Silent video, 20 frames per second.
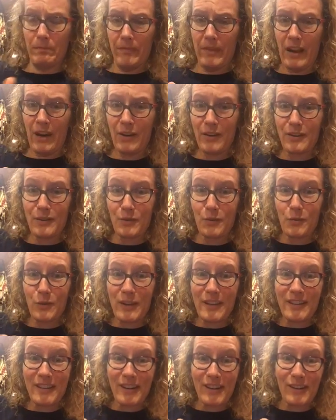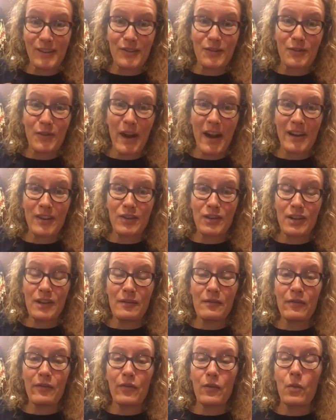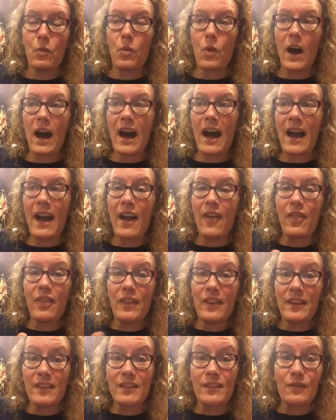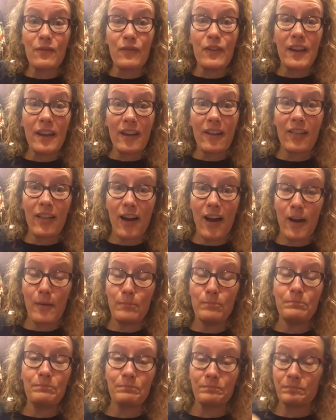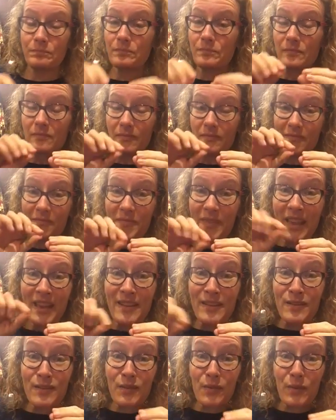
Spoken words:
There is a reason and a strategy for why this Fit Club is